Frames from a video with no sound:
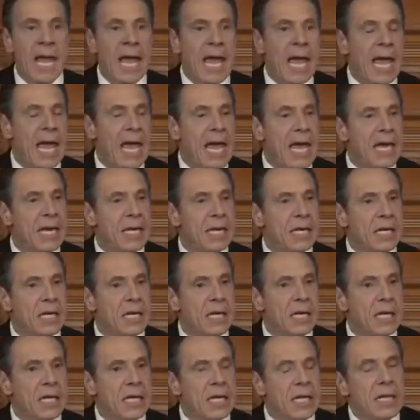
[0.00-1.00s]

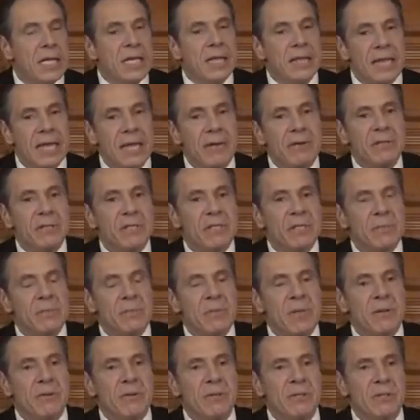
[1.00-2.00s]
And there
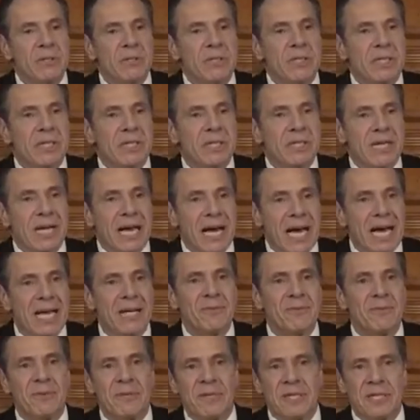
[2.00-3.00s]
is
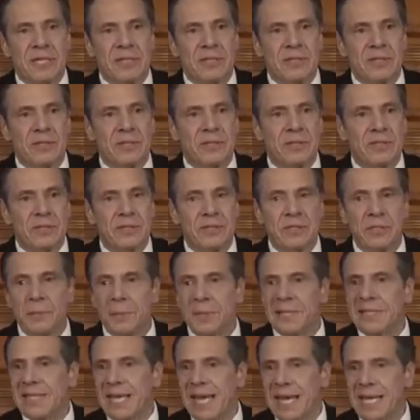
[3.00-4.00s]
confidence to
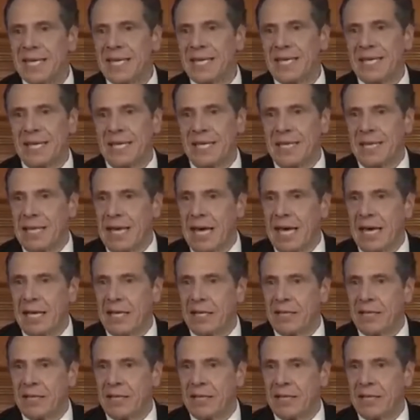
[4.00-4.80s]
be taken in that.